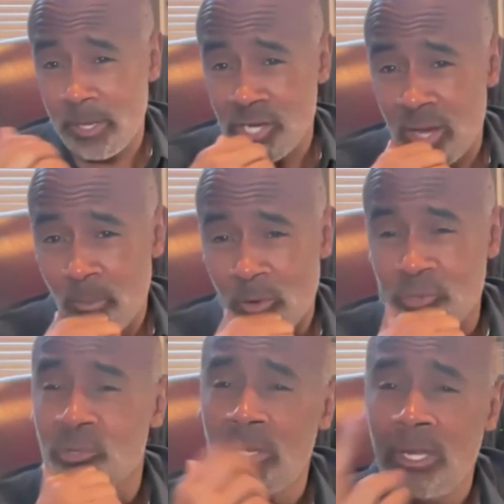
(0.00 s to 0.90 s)
John
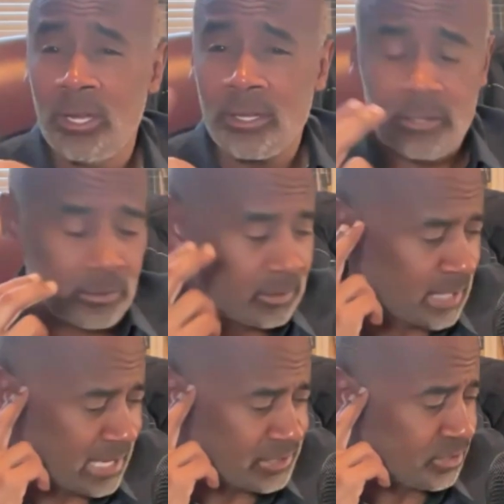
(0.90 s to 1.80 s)
Marshall, the
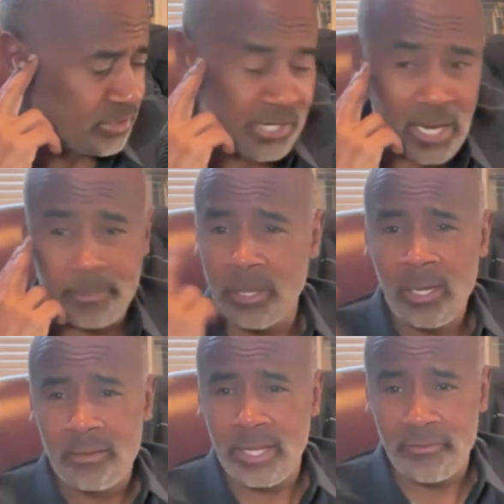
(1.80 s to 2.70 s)
Class 2 champ,
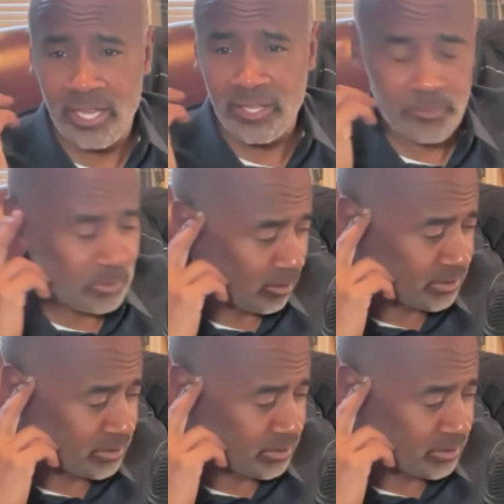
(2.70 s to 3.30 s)
they have kids from New York